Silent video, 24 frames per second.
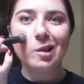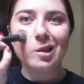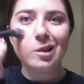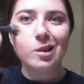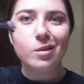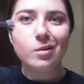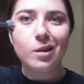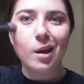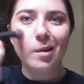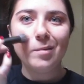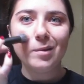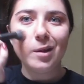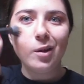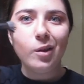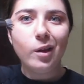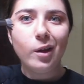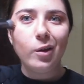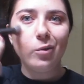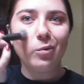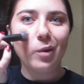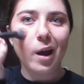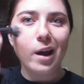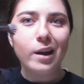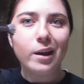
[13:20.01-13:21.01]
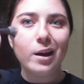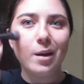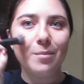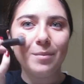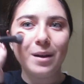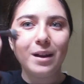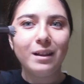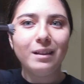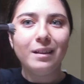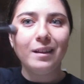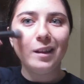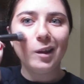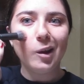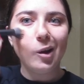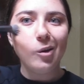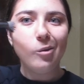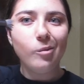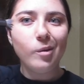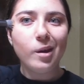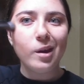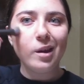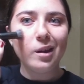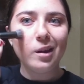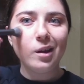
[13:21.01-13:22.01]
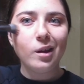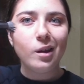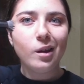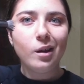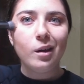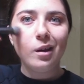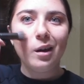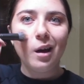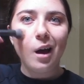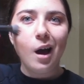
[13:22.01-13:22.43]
and sometimes I'll like write it up a little bit